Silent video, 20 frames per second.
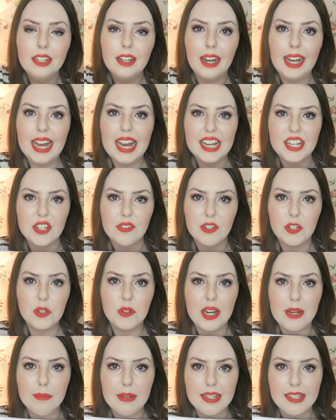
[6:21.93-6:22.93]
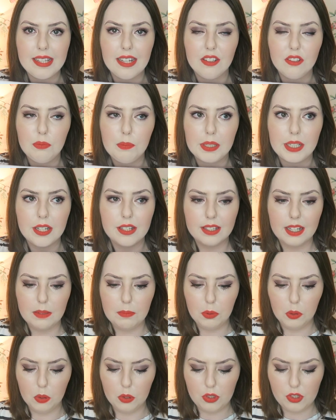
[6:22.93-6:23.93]
I had to restrain myself because I
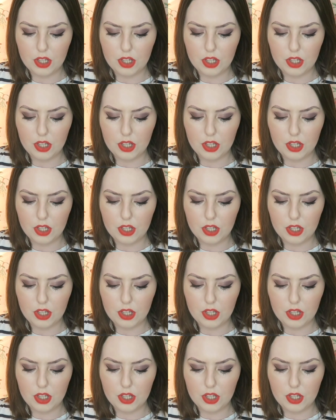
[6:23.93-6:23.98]
bought